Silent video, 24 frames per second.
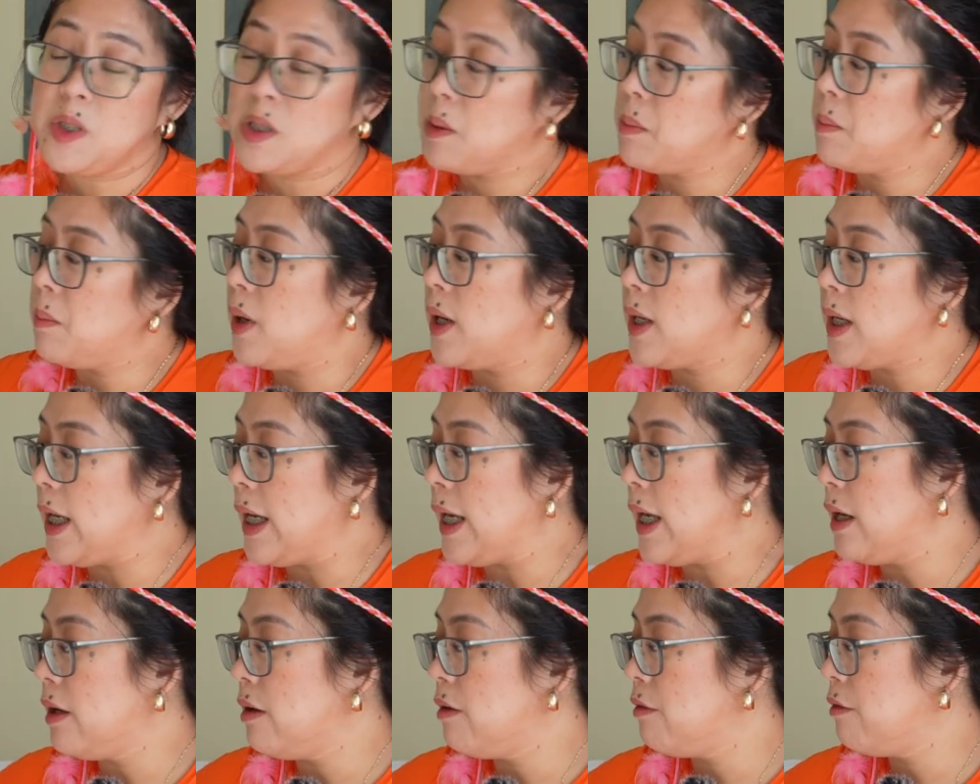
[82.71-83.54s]
some
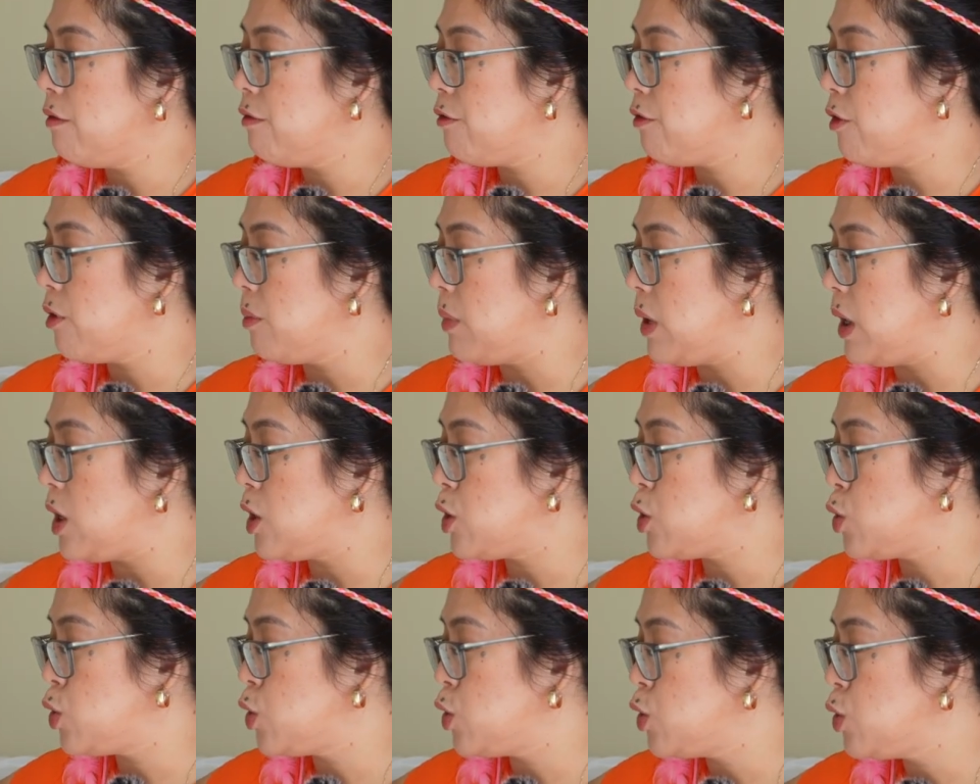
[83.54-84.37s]
money for me
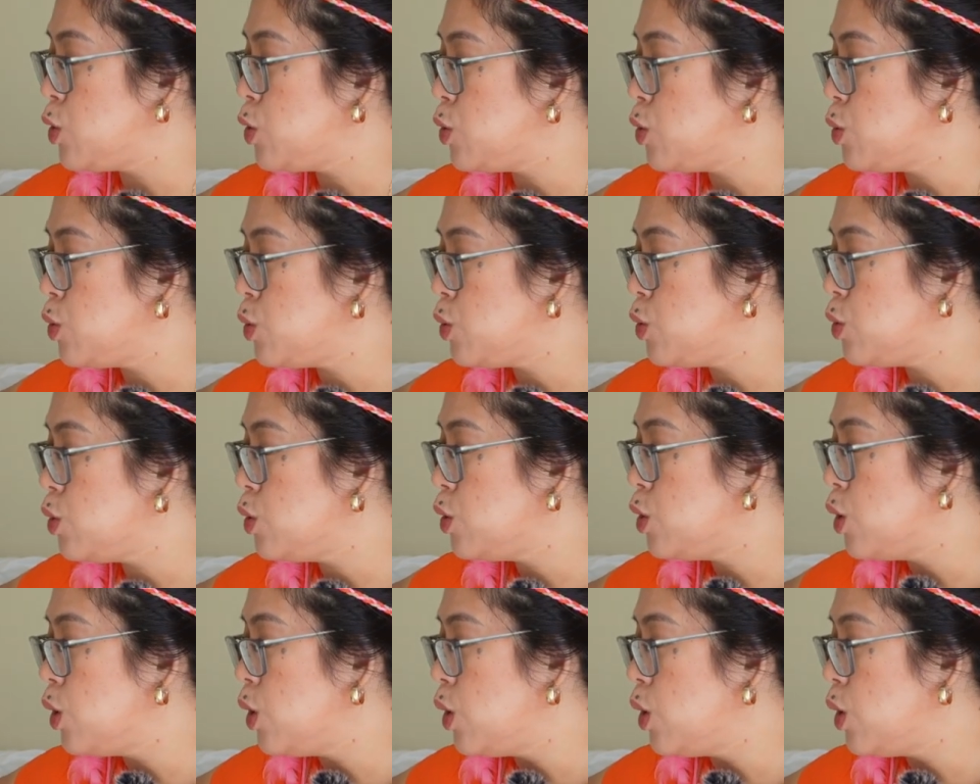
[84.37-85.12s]
to